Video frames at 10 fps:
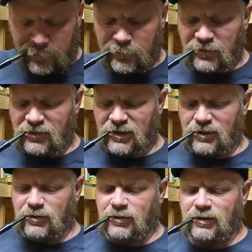was
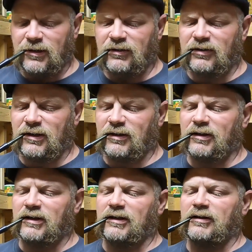there
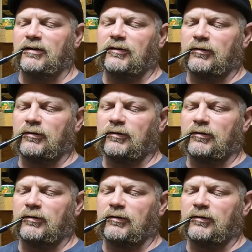selling